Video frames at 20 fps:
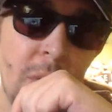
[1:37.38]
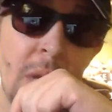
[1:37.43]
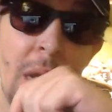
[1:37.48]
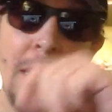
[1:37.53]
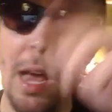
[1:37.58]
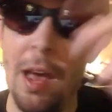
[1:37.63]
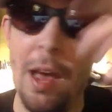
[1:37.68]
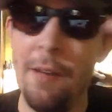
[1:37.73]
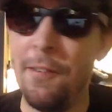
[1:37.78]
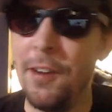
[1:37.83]

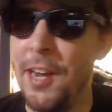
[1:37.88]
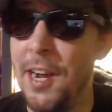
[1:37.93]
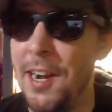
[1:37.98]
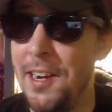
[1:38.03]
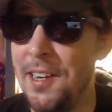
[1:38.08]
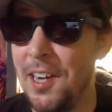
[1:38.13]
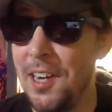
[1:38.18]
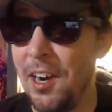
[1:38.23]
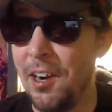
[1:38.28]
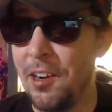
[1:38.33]
F&A
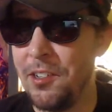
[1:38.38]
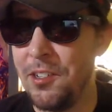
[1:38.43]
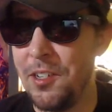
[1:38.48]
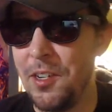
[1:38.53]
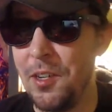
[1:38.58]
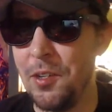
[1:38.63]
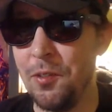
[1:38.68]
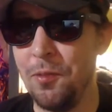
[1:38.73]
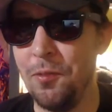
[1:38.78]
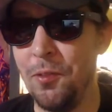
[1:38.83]
Dynasty
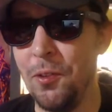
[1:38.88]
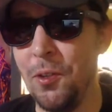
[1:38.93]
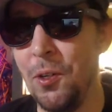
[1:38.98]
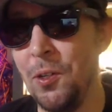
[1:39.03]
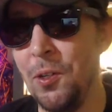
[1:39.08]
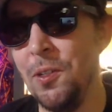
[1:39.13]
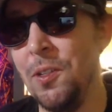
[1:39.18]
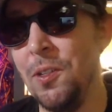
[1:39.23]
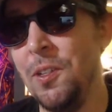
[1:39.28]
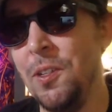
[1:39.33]
is
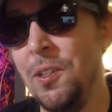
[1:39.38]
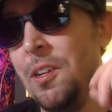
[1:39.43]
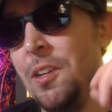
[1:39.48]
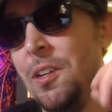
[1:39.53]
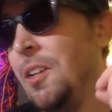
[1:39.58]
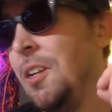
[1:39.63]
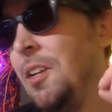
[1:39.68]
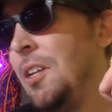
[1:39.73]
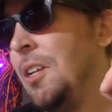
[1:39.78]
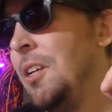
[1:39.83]
full.
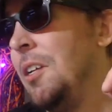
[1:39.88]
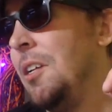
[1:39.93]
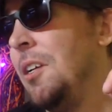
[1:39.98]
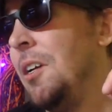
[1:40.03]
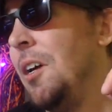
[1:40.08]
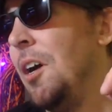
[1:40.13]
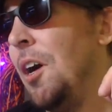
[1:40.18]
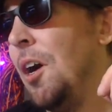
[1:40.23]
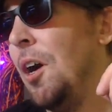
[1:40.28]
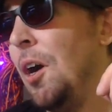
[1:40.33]

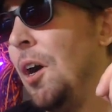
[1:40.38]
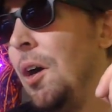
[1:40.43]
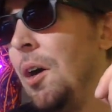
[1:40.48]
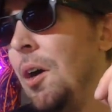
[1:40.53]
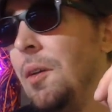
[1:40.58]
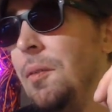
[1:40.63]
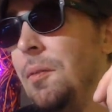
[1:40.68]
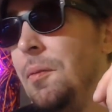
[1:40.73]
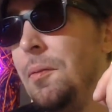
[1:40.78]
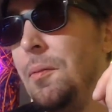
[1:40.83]
We're
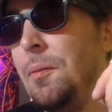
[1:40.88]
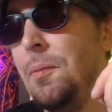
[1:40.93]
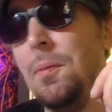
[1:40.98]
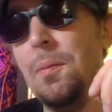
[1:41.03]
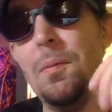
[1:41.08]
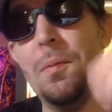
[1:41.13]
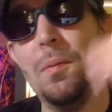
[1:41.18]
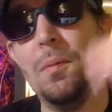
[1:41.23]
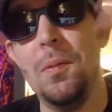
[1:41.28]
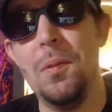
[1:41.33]

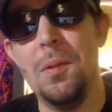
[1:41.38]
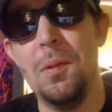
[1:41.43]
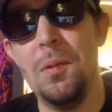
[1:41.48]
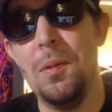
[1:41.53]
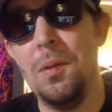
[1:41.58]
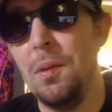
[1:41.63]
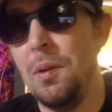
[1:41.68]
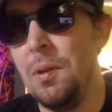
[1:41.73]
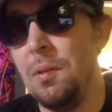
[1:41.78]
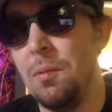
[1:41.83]

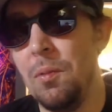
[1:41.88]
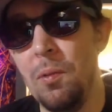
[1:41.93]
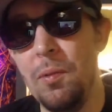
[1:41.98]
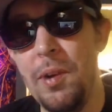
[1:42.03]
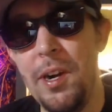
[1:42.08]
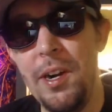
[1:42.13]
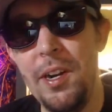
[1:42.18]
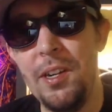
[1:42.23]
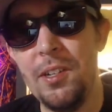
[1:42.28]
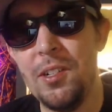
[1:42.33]

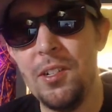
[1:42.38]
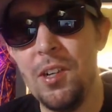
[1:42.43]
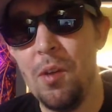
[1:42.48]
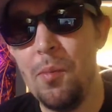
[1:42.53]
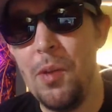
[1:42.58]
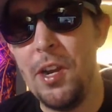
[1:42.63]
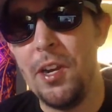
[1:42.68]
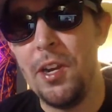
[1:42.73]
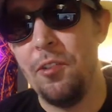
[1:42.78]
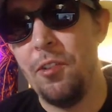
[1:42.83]
ready to start
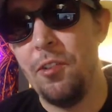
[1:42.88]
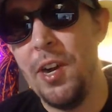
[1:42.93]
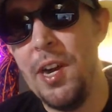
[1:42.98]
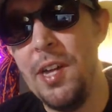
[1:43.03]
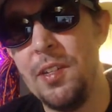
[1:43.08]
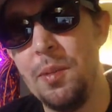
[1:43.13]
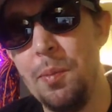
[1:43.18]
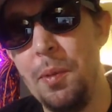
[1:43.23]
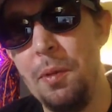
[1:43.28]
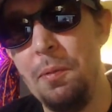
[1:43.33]
making
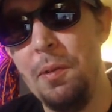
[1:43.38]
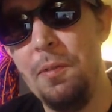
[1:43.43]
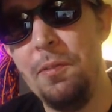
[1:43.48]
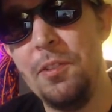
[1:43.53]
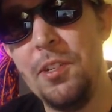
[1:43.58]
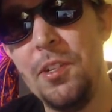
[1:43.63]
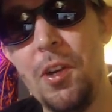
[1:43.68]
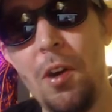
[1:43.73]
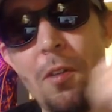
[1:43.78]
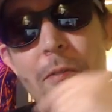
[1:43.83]
trades. I mean, we've
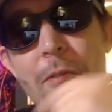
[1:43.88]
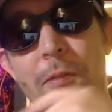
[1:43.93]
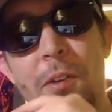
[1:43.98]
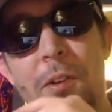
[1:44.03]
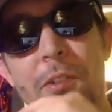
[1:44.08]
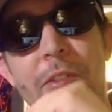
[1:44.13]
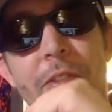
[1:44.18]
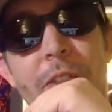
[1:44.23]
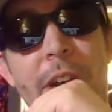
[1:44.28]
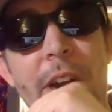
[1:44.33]
seen our
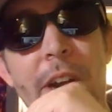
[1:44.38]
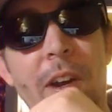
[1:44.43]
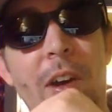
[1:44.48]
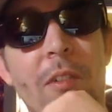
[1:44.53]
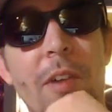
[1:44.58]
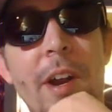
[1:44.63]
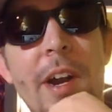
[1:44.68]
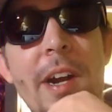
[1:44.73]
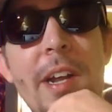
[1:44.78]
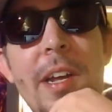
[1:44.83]
first trade
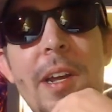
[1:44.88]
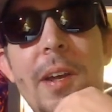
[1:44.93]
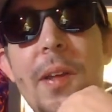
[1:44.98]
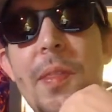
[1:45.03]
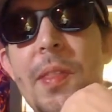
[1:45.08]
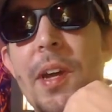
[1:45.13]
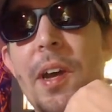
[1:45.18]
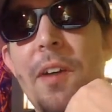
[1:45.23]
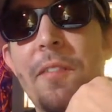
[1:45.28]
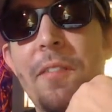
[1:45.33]
already in
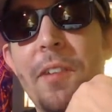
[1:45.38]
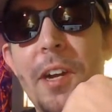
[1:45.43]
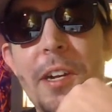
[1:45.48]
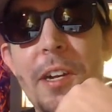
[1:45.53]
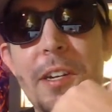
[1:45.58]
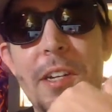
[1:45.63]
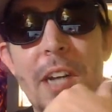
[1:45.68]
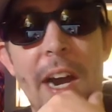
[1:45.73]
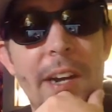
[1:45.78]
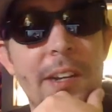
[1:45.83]
the F&A
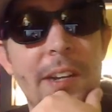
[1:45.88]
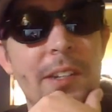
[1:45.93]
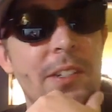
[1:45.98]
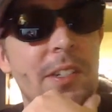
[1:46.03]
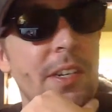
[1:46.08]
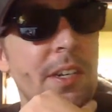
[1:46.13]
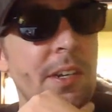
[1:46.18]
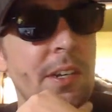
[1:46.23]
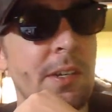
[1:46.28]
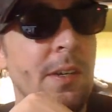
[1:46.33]

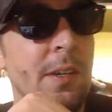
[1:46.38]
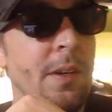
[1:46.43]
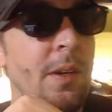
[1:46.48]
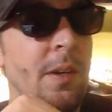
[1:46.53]
Dynasty.